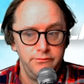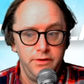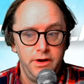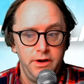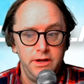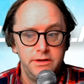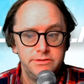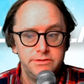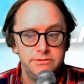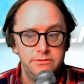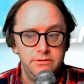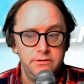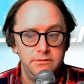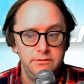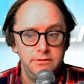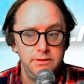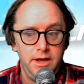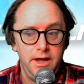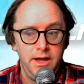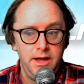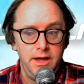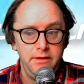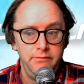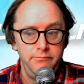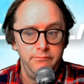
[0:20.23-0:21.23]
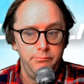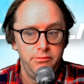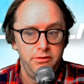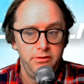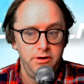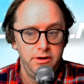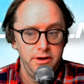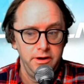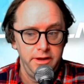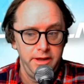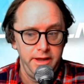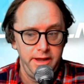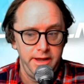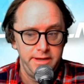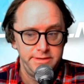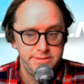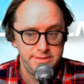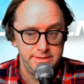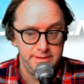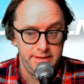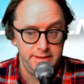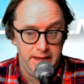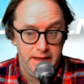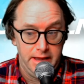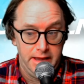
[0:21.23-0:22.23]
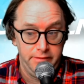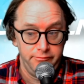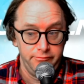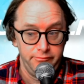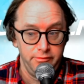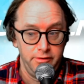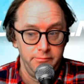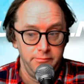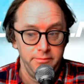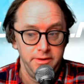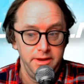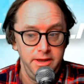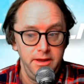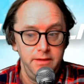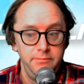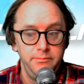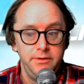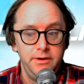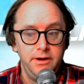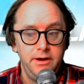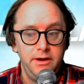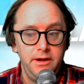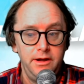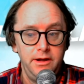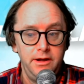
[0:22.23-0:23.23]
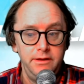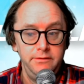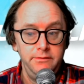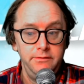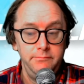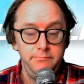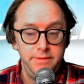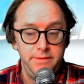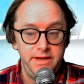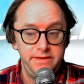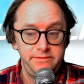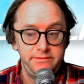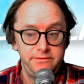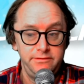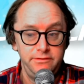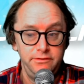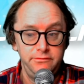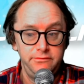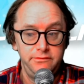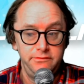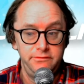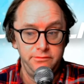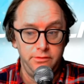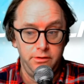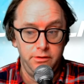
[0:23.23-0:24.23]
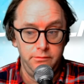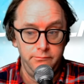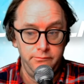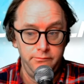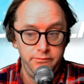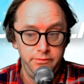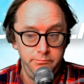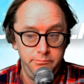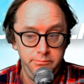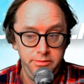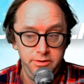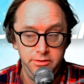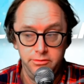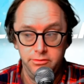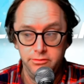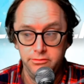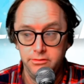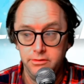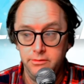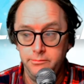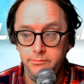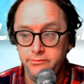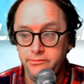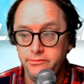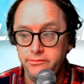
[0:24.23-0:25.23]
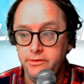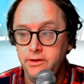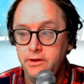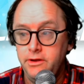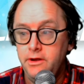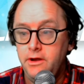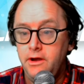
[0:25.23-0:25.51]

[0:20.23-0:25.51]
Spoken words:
Vol Show live, broadcast live from Cape Cod, Massachusetts, home of the Pilgrims.